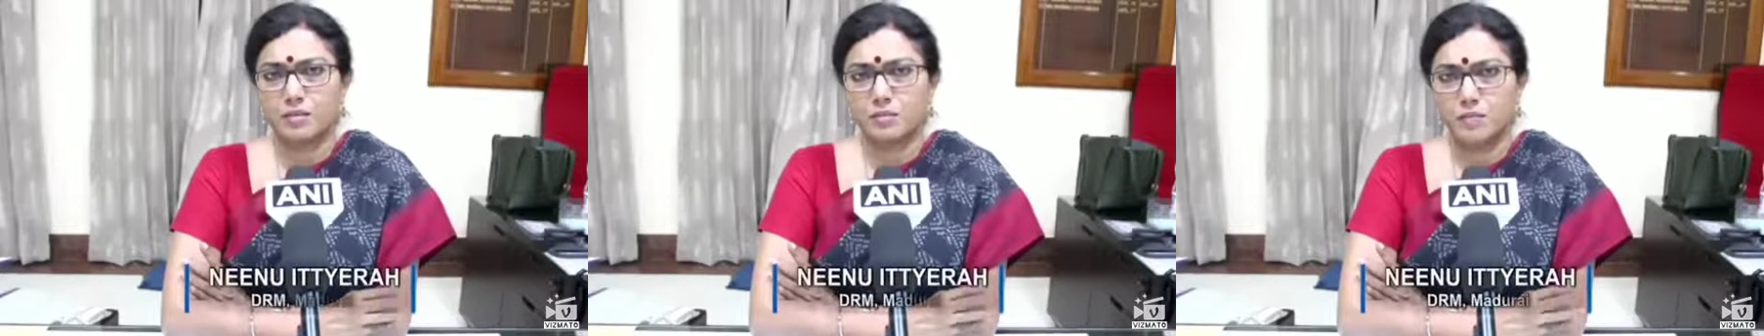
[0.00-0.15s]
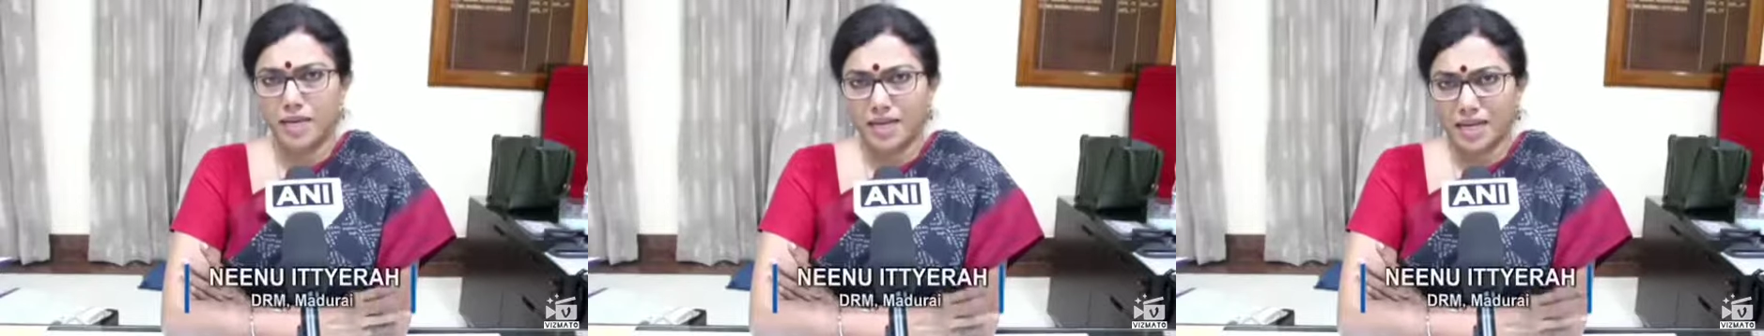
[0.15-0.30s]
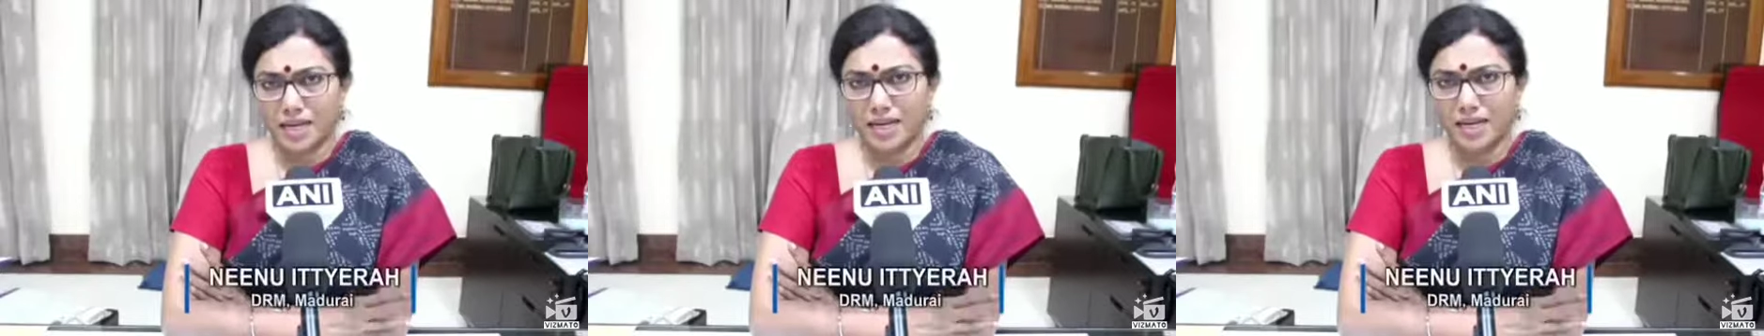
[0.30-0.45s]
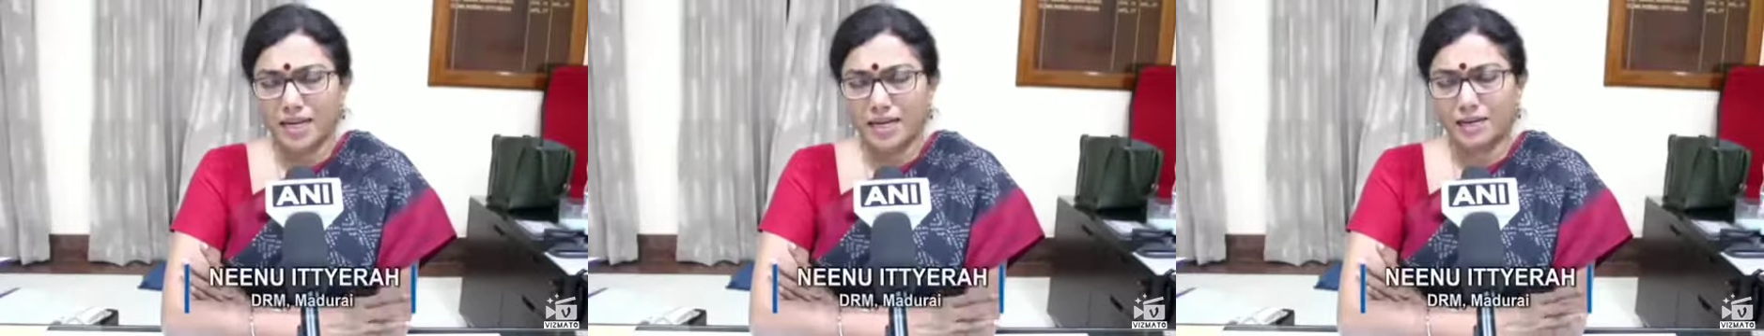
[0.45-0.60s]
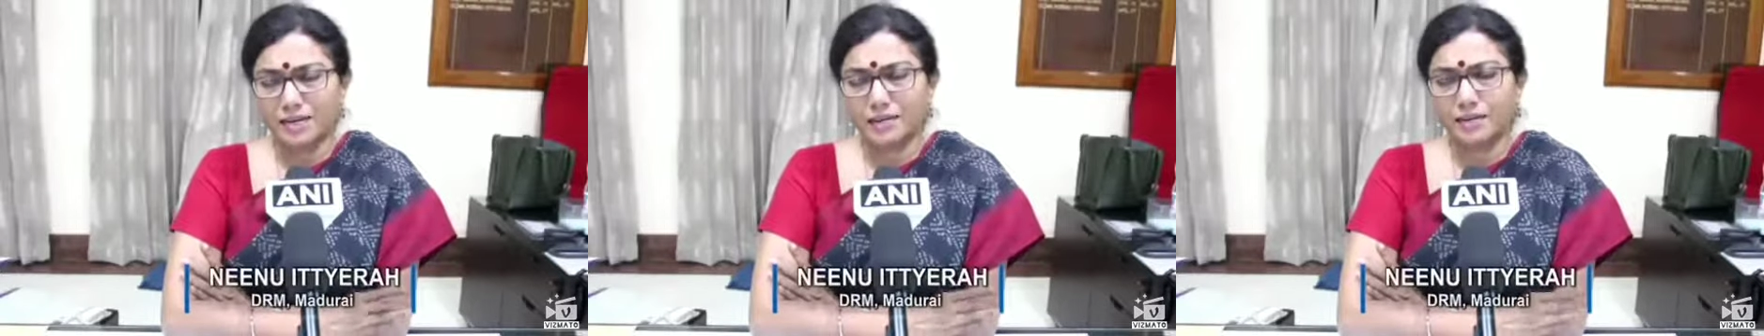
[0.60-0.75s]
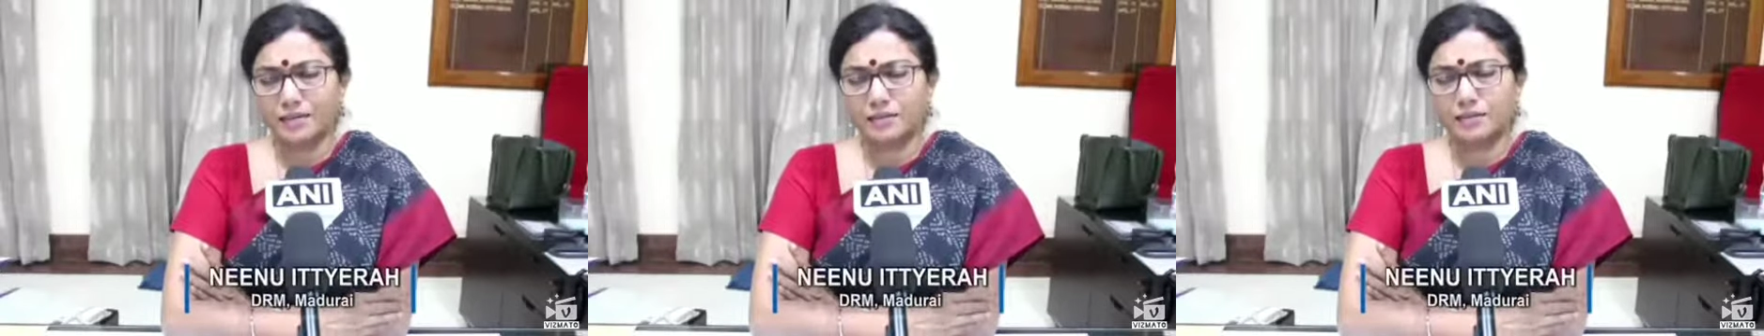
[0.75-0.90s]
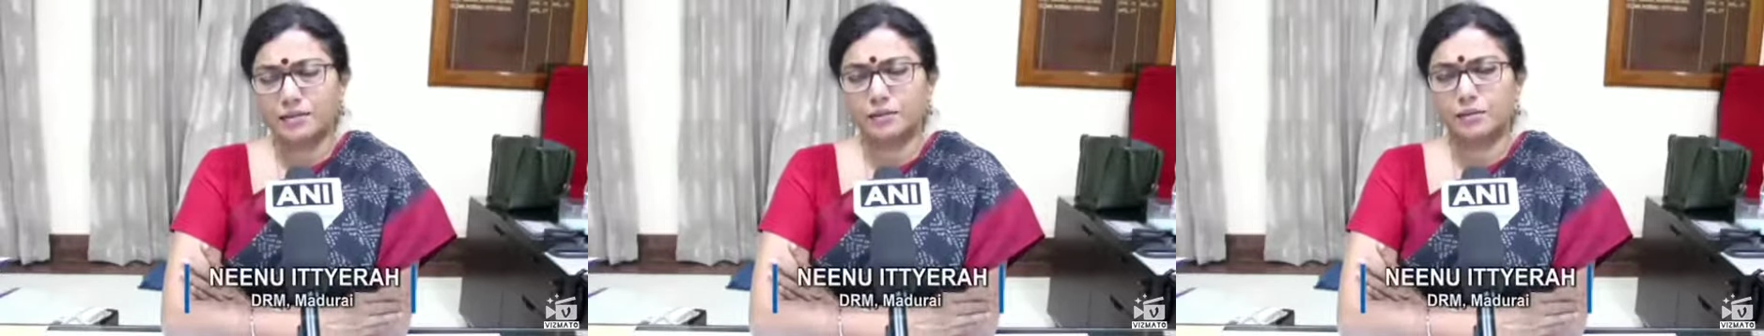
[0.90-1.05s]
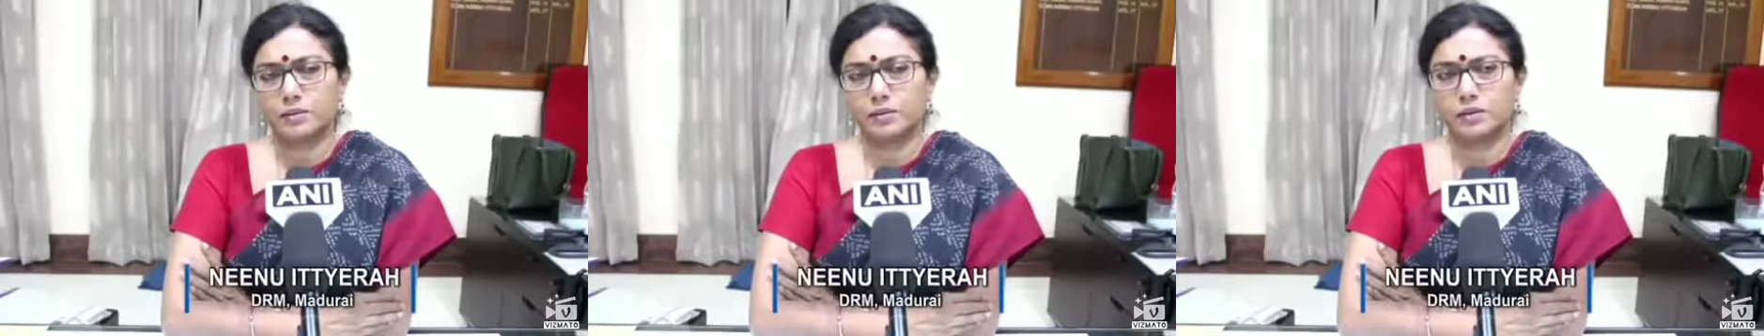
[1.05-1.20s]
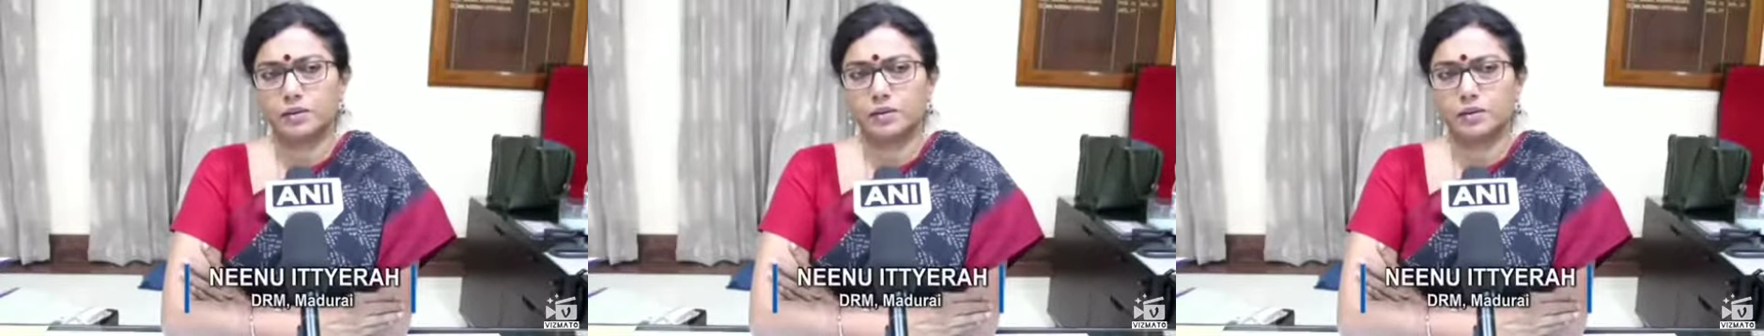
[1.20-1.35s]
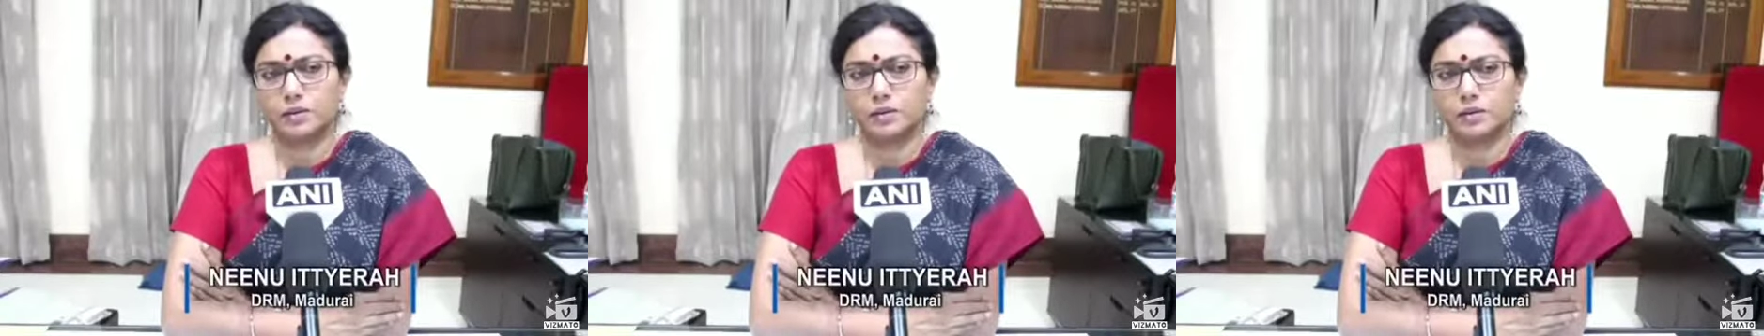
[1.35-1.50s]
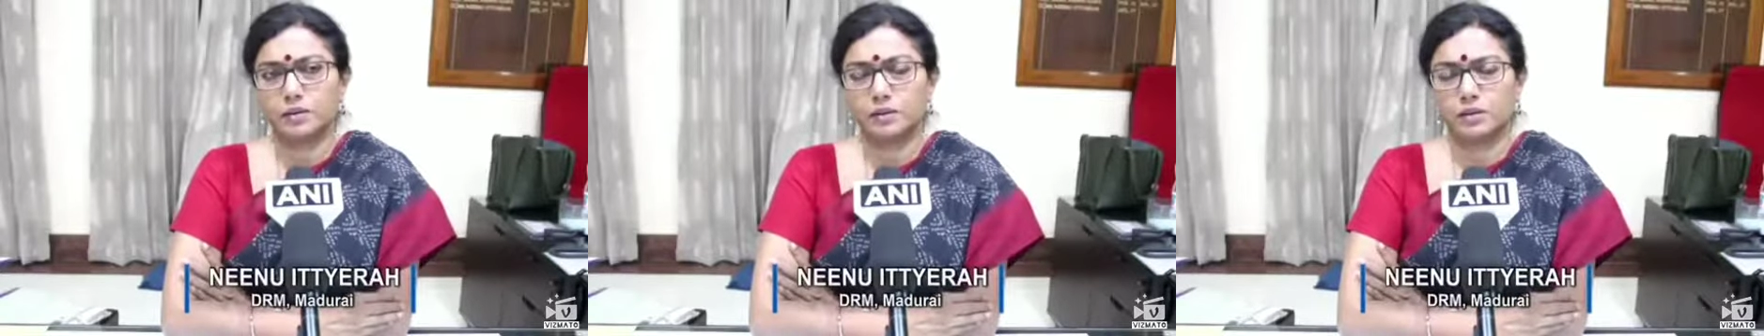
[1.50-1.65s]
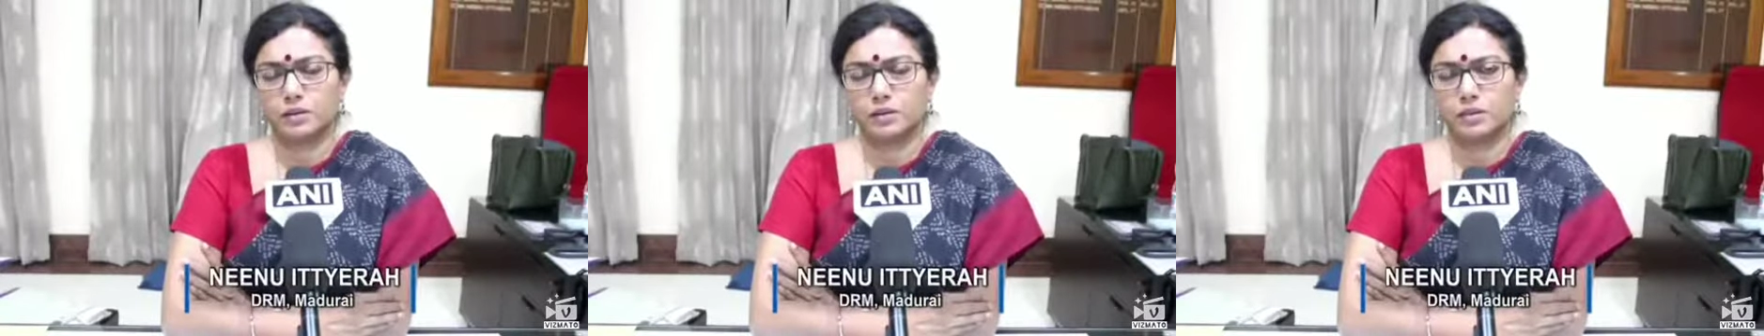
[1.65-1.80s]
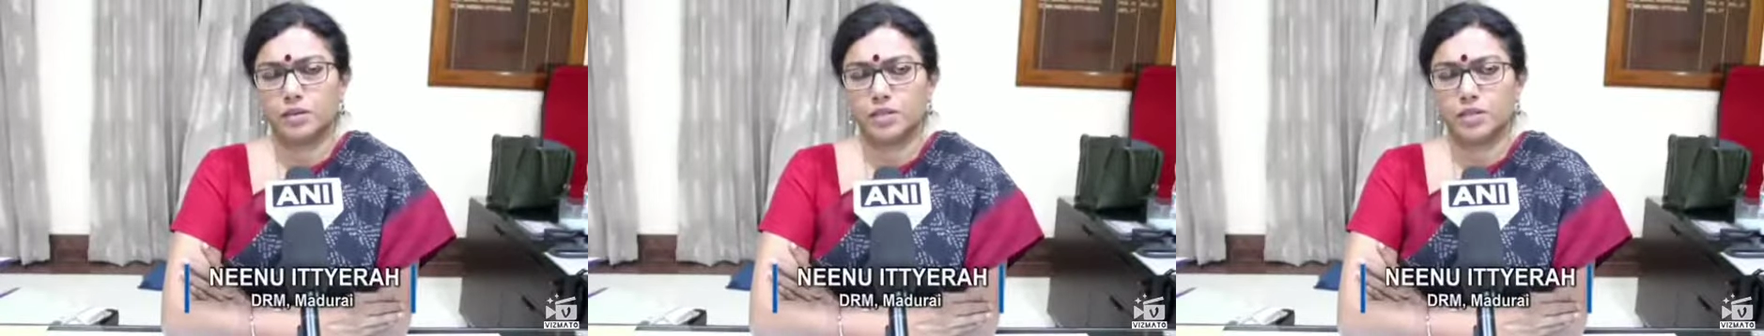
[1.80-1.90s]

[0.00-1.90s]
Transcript: the mainland uh,